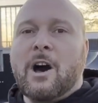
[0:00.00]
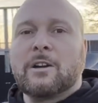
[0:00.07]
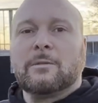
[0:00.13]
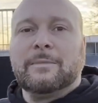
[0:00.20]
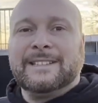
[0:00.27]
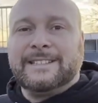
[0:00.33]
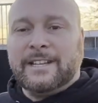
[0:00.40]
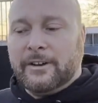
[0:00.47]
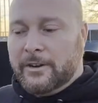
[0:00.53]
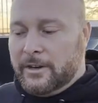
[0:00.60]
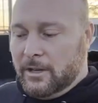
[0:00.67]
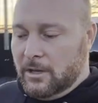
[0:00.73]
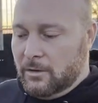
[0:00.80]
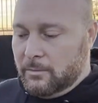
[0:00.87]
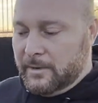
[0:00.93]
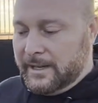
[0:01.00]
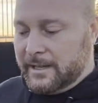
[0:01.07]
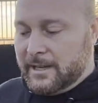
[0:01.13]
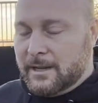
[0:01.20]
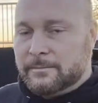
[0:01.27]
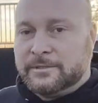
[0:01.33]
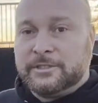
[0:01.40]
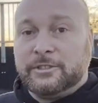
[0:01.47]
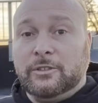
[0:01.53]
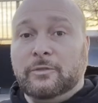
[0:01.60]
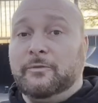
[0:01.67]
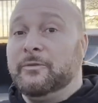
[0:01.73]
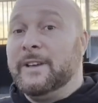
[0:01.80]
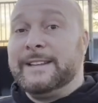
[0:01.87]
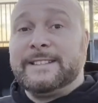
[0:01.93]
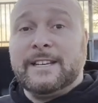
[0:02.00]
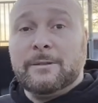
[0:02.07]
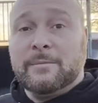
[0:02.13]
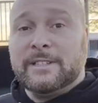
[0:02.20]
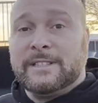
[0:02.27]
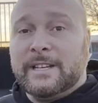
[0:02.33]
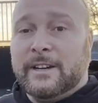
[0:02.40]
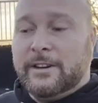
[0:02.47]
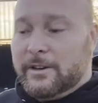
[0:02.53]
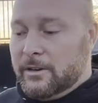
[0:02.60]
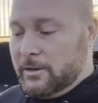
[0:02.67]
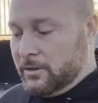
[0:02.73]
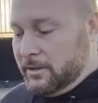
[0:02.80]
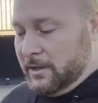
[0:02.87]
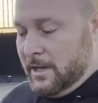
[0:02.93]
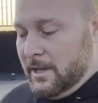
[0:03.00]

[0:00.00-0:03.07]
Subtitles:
material, when it comes to fencing material,